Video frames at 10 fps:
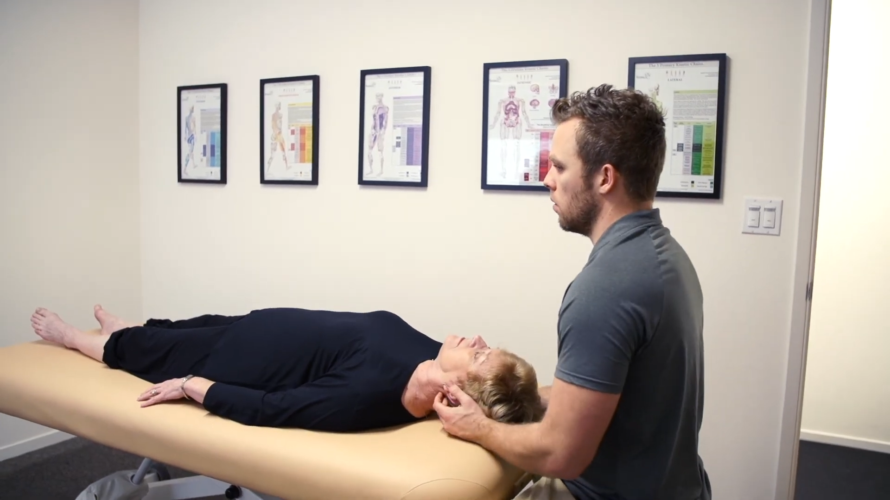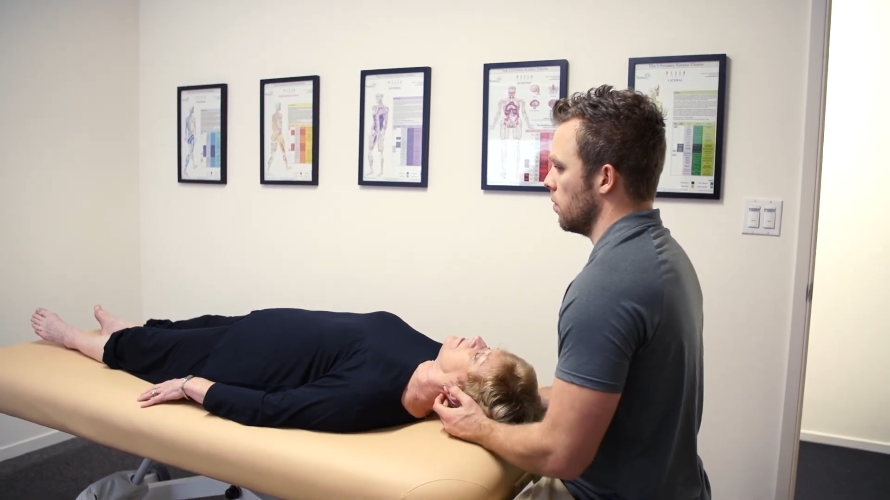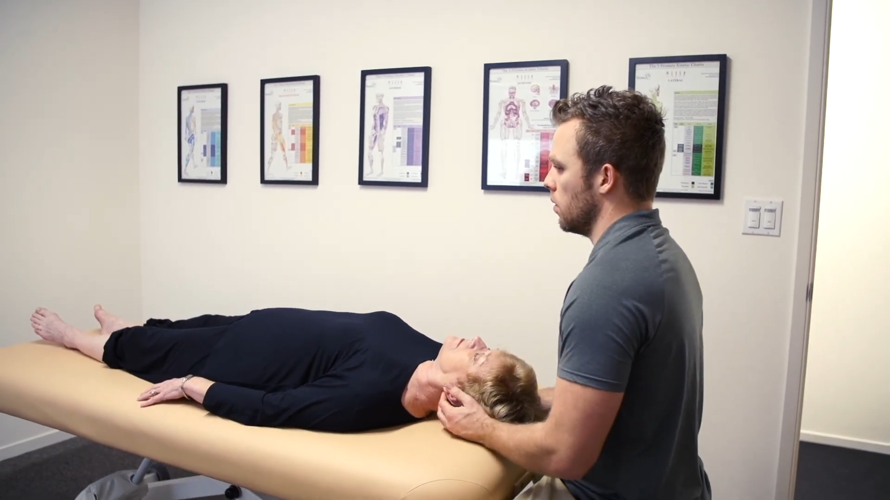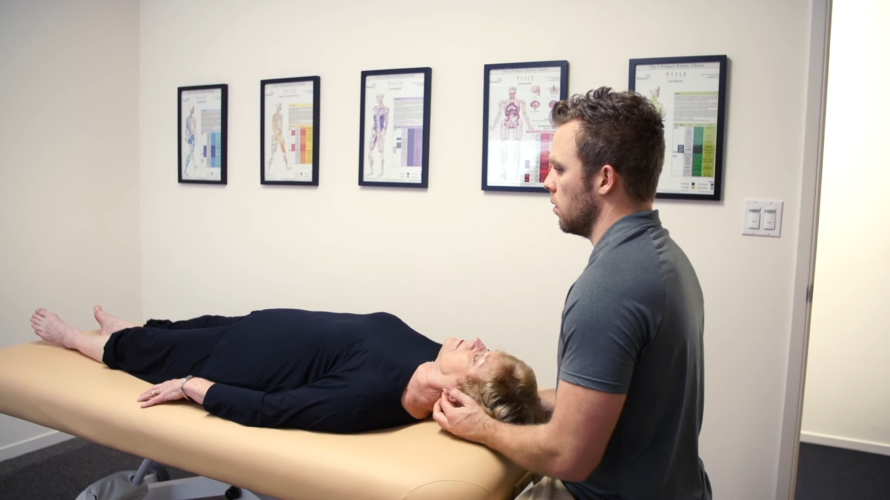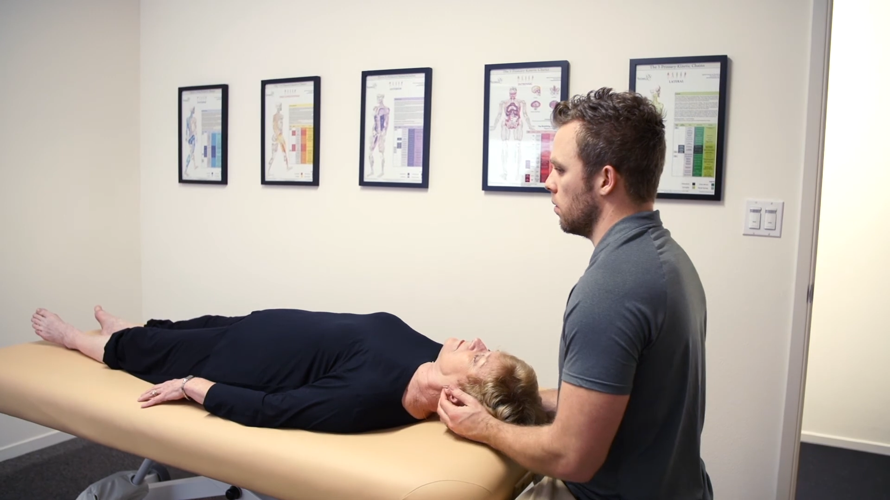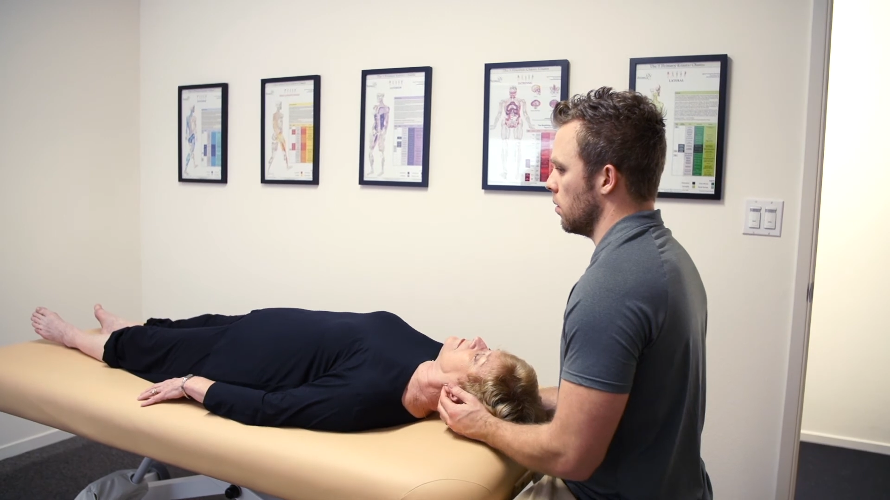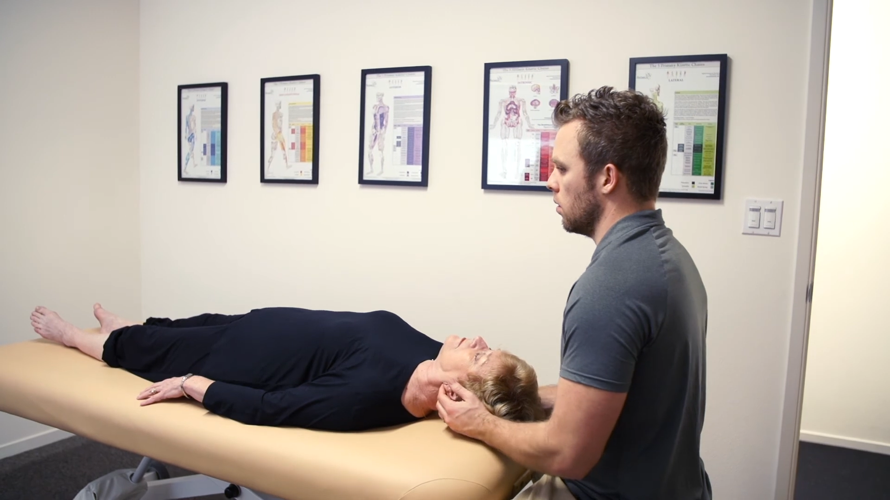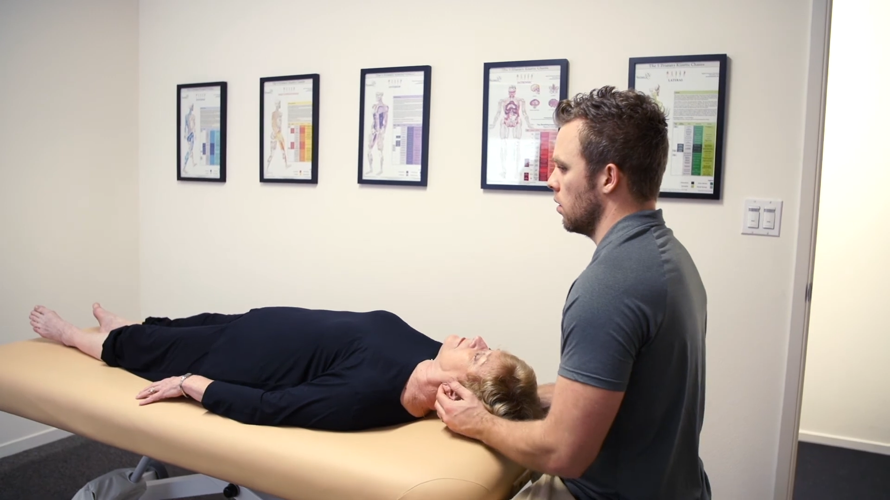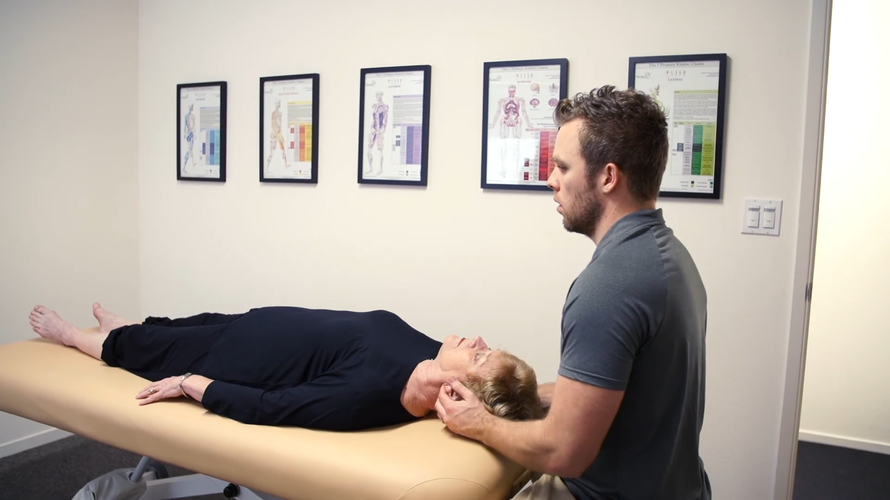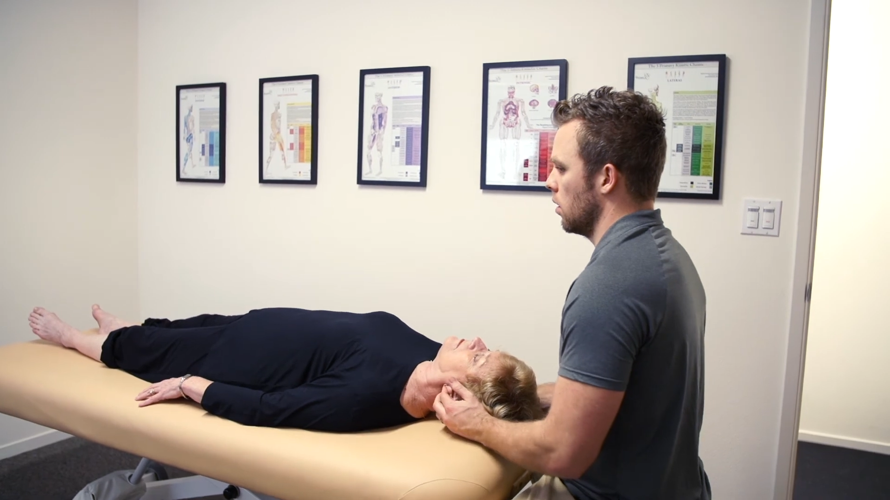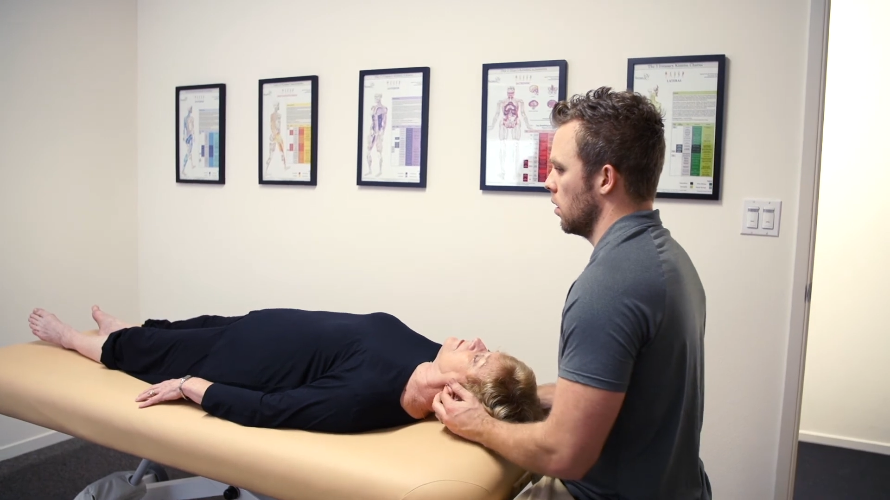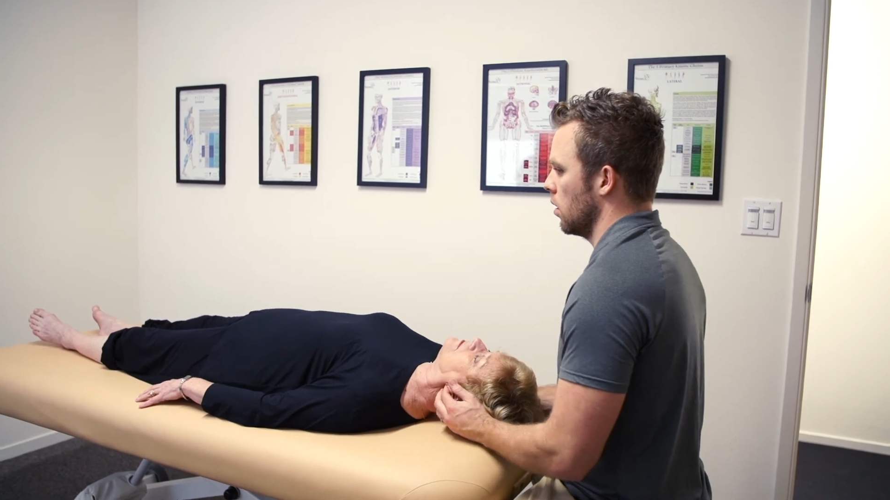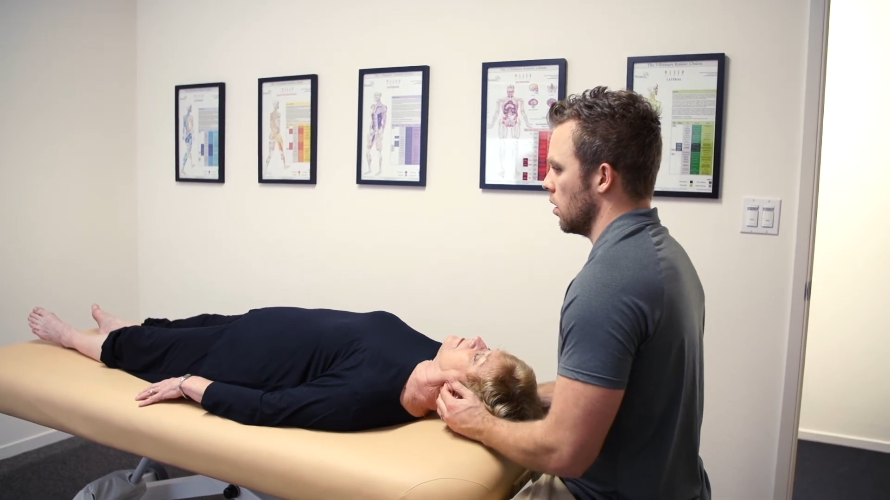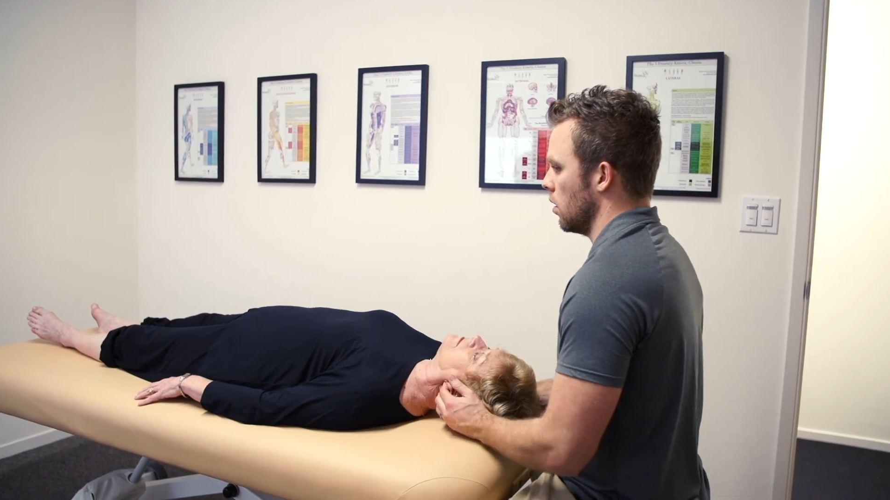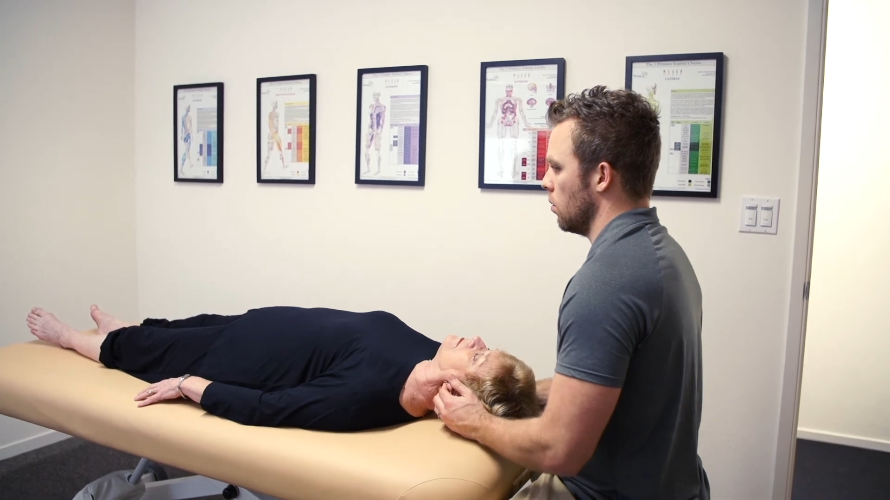So I'm big on
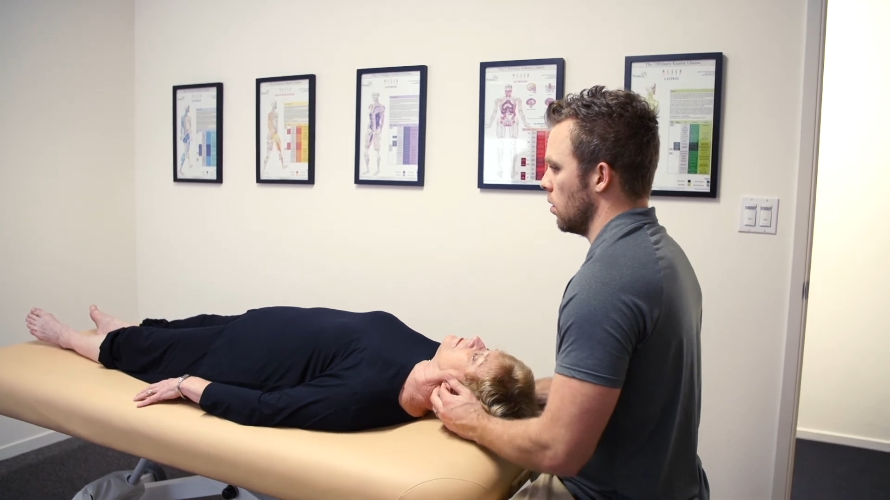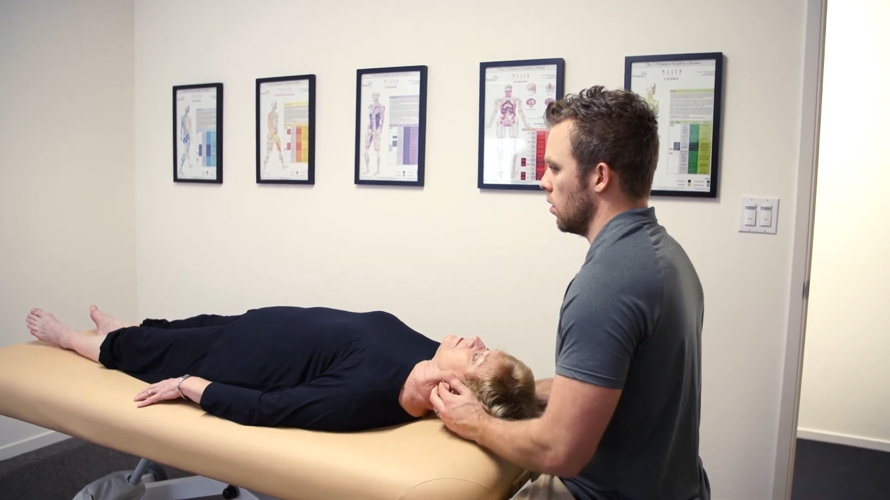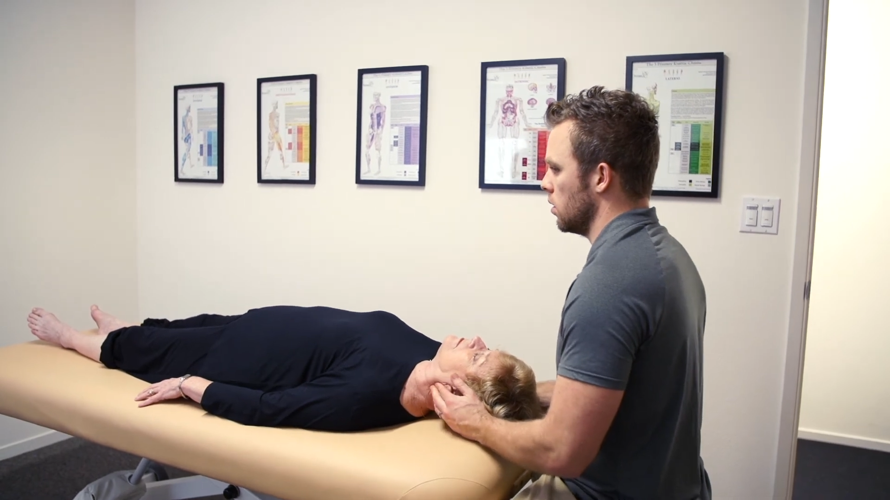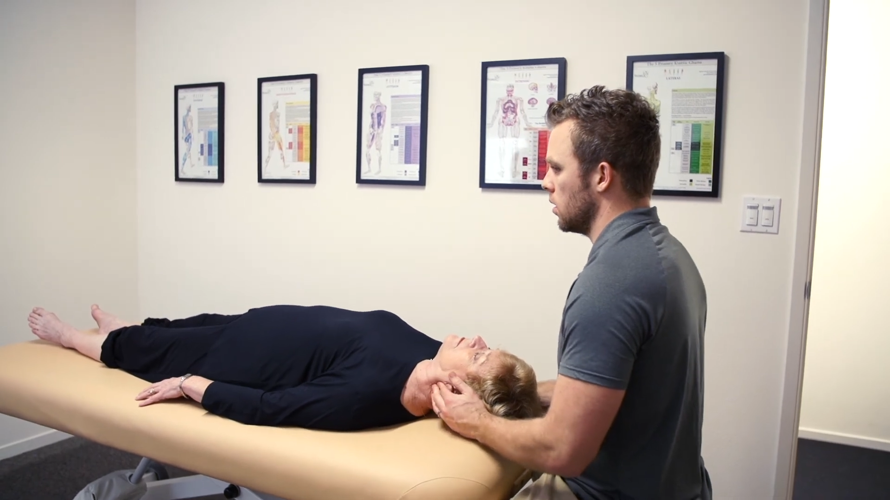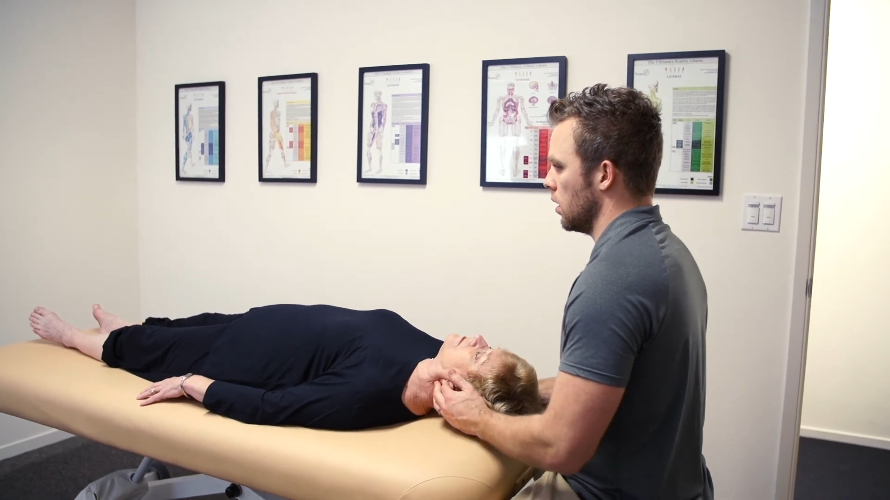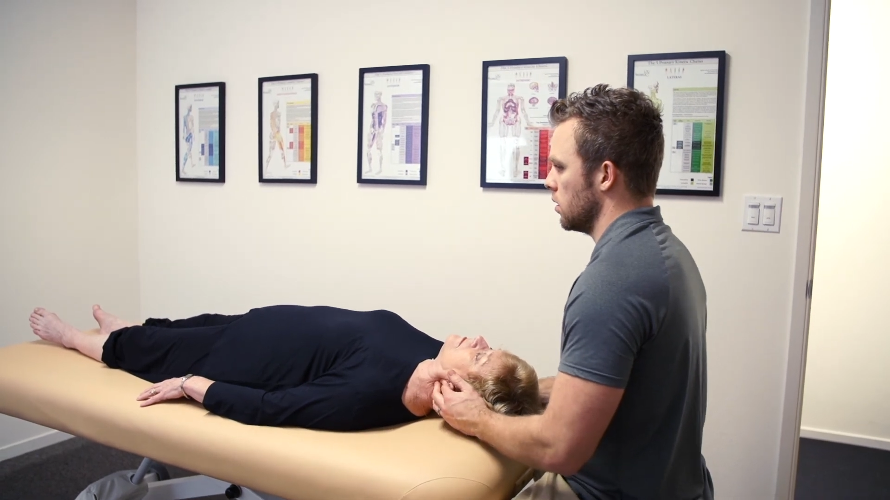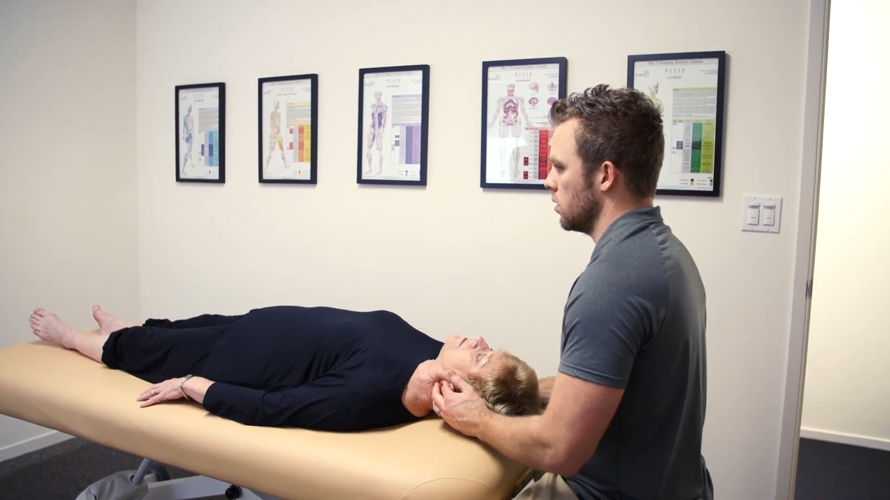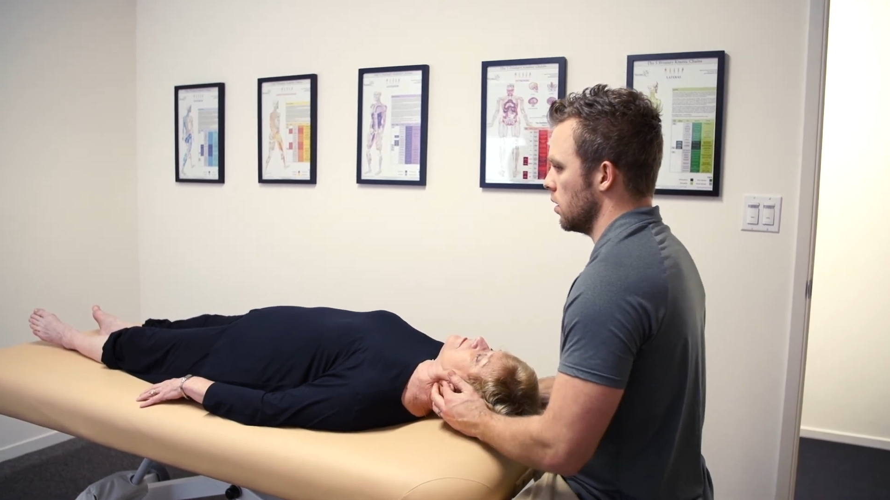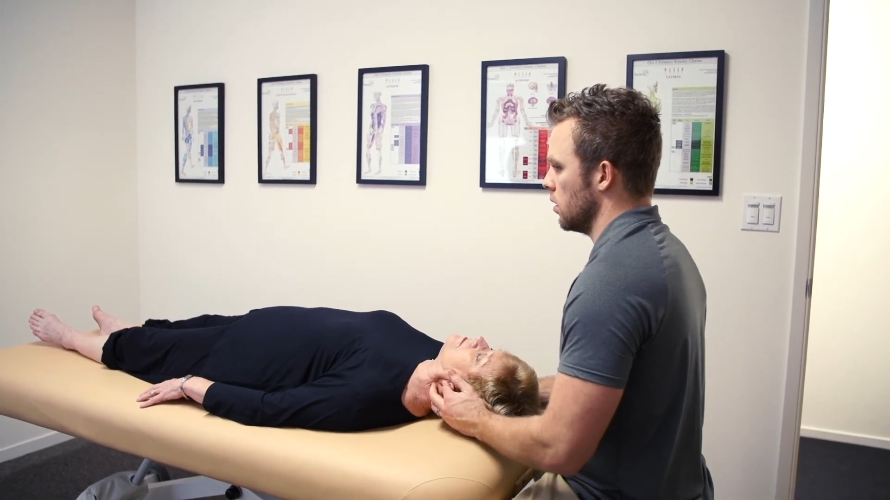education. I like